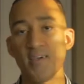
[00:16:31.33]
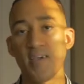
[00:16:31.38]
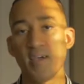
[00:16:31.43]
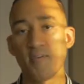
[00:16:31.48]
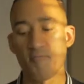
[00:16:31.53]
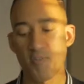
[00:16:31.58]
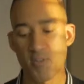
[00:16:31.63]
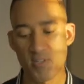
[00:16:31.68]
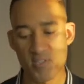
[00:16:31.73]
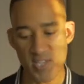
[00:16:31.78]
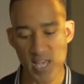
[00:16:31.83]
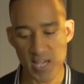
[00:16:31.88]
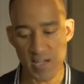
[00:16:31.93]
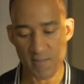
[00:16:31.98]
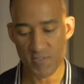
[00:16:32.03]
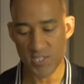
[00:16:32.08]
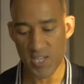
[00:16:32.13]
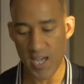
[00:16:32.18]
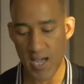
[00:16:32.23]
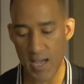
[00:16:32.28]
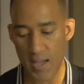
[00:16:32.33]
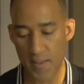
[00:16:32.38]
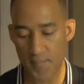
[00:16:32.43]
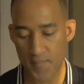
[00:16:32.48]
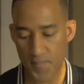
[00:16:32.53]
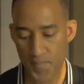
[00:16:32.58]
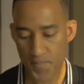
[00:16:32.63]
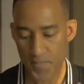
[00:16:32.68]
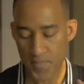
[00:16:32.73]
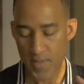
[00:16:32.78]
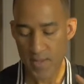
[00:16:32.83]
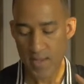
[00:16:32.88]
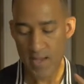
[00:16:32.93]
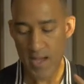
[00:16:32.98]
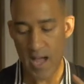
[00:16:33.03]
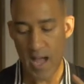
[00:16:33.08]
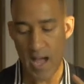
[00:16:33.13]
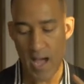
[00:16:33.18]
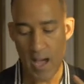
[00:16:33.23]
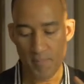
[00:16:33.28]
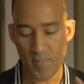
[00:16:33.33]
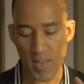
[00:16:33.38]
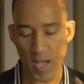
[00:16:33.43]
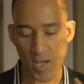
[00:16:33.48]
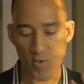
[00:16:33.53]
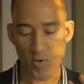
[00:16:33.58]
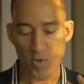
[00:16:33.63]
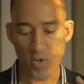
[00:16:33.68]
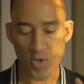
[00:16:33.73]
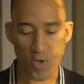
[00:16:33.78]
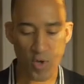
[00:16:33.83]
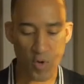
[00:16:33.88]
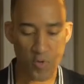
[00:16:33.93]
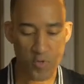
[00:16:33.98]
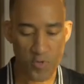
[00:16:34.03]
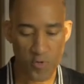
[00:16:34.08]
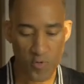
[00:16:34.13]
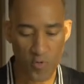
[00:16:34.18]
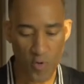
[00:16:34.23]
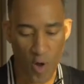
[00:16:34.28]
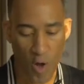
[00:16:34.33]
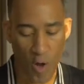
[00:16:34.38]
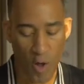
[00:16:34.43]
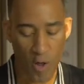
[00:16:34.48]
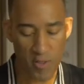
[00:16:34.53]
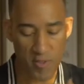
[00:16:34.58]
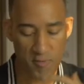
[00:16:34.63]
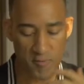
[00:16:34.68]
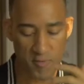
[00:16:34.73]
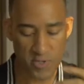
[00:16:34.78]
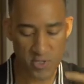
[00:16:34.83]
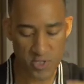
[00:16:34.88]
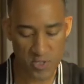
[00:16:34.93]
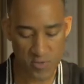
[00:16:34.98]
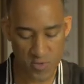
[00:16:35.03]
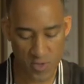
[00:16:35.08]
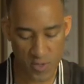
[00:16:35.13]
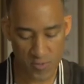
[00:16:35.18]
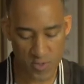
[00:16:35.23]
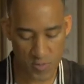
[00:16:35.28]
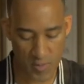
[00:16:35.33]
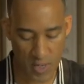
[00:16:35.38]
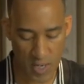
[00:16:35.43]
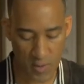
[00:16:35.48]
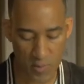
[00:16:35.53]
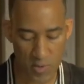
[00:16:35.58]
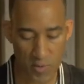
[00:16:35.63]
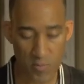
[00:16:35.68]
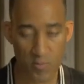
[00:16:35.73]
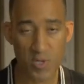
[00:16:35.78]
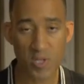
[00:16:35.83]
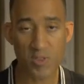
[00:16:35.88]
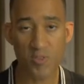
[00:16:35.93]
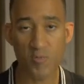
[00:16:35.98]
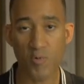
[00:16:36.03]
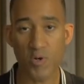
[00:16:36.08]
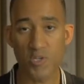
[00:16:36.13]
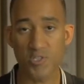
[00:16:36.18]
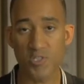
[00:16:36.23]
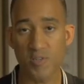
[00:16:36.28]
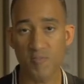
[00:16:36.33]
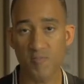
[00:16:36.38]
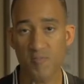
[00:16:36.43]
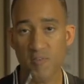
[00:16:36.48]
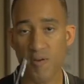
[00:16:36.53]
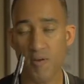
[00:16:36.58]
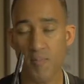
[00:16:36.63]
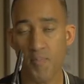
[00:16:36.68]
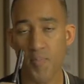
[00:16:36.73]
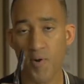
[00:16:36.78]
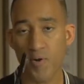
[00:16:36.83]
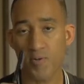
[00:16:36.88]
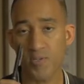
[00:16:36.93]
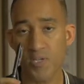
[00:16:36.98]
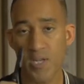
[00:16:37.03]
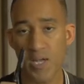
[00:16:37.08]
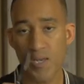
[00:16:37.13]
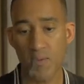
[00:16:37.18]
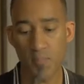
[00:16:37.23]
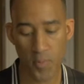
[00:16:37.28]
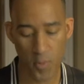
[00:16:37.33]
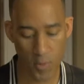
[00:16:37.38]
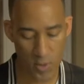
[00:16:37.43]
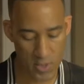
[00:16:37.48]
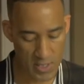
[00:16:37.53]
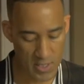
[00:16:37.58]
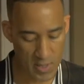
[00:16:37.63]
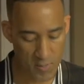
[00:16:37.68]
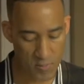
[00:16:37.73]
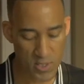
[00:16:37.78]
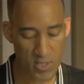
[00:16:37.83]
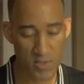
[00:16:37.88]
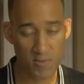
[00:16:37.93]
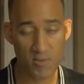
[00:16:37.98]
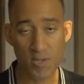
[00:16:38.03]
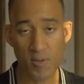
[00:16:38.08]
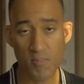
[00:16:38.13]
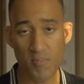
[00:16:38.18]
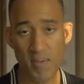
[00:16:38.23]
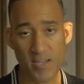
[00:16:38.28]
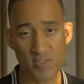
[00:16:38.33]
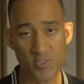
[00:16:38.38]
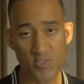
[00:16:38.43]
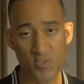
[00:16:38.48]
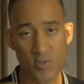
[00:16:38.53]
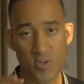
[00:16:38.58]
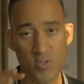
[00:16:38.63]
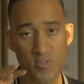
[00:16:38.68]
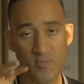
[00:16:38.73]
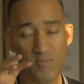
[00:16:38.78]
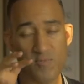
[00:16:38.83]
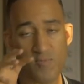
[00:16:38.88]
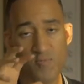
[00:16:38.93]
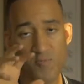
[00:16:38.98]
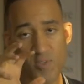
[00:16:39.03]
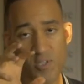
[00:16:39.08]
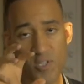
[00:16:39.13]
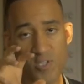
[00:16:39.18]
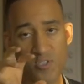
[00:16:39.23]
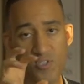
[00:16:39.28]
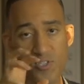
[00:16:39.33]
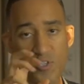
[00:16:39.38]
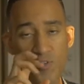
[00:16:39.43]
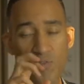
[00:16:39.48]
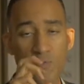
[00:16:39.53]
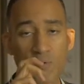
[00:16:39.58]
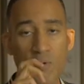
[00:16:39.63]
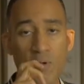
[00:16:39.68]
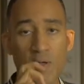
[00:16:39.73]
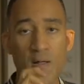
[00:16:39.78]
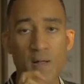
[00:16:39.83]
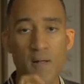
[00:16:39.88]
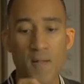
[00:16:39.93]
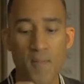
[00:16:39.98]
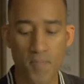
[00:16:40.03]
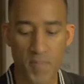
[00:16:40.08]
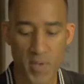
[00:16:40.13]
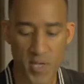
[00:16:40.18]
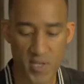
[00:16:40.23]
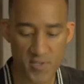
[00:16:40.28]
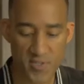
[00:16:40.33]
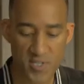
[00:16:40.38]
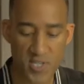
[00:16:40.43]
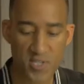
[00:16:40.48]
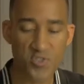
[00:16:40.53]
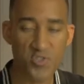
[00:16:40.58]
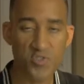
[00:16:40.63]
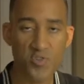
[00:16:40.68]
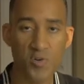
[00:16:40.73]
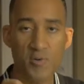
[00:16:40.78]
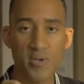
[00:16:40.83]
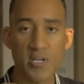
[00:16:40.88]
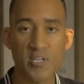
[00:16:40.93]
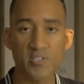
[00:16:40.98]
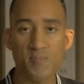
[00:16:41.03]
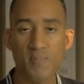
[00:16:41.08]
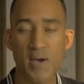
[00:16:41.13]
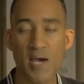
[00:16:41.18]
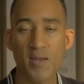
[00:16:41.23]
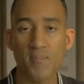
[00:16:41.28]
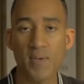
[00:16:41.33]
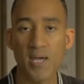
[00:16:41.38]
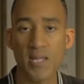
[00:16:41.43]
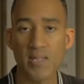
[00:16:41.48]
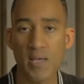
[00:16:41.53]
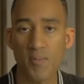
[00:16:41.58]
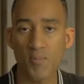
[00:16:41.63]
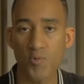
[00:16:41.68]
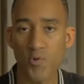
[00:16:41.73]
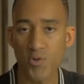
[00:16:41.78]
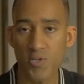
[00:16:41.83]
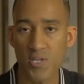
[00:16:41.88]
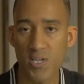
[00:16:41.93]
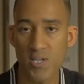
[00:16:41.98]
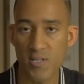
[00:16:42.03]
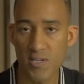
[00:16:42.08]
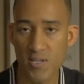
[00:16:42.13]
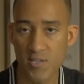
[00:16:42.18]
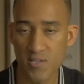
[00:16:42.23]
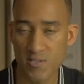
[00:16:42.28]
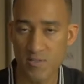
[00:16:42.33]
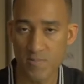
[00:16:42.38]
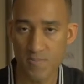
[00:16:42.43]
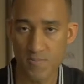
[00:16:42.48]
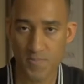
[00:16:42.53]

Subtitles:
And for the sake of time, I'm not going to go through all the verses of scripture, but I want to read the ones that are very pertinent and important. I want to give you a little backstory for this too, because this story is about a man named Cornelius.